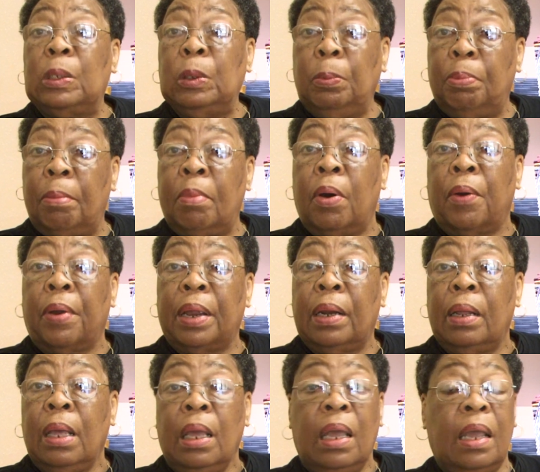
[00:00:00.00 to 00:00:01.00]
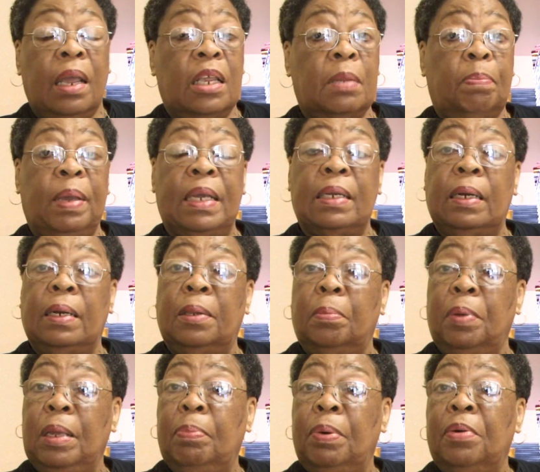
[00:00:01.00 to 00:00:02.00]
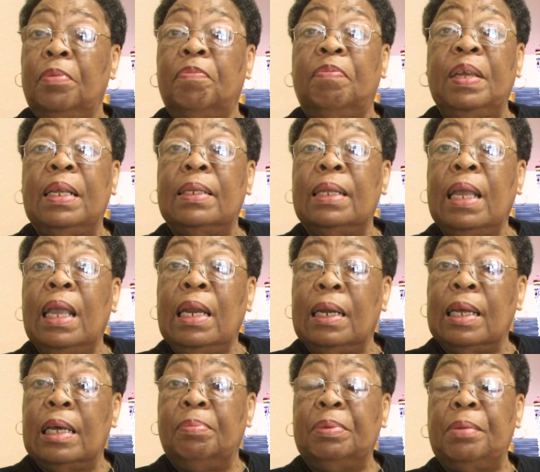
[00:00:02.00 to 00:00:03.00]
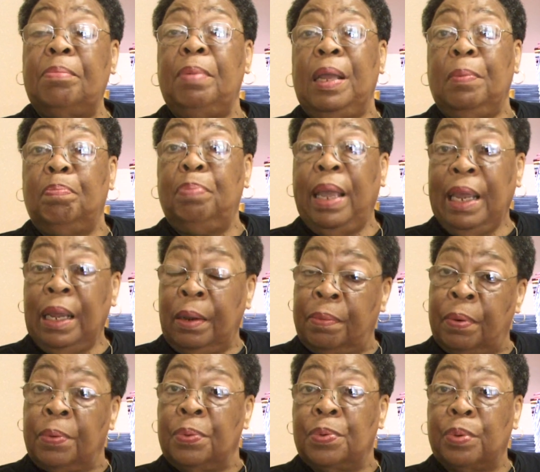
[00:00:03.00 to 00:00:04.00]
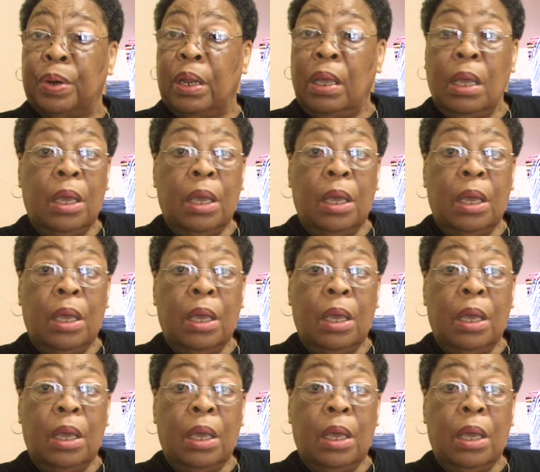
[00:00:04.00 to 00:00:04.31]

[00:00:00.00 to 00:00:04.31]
supermarket, especially the people on fixed income to make big grocery.